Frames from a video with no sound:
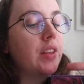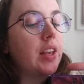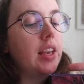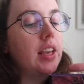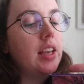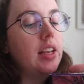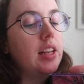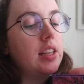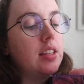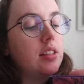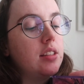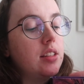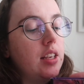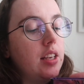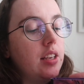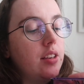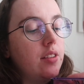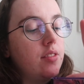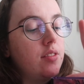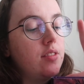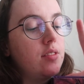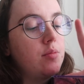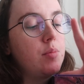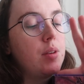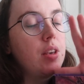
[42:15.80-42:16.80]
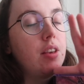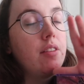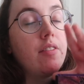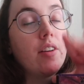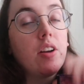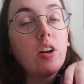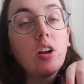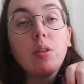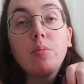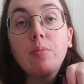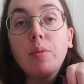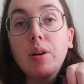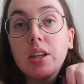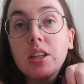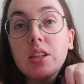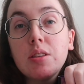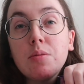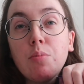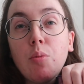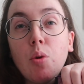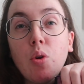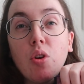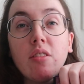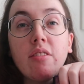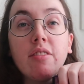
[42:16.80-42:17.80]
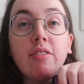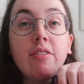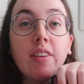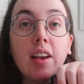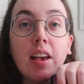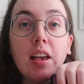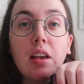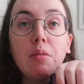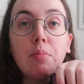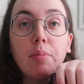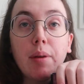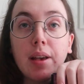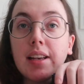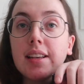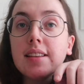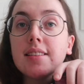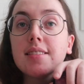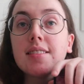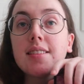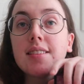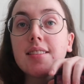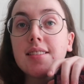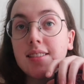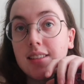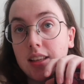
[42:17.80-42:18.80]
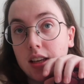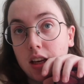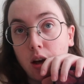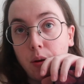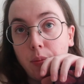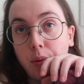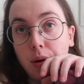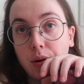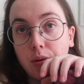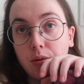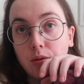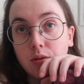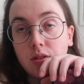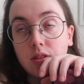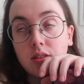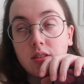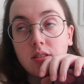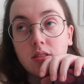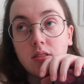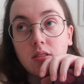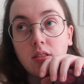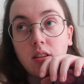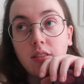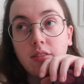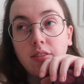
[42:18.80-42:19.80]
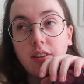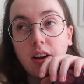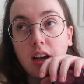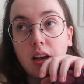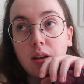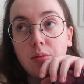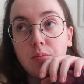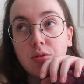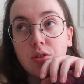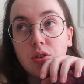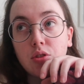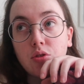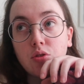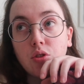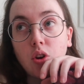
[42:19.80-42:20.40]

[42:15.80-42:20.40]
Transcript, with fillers: It gives me very much more Fae-based City of Bones vibes,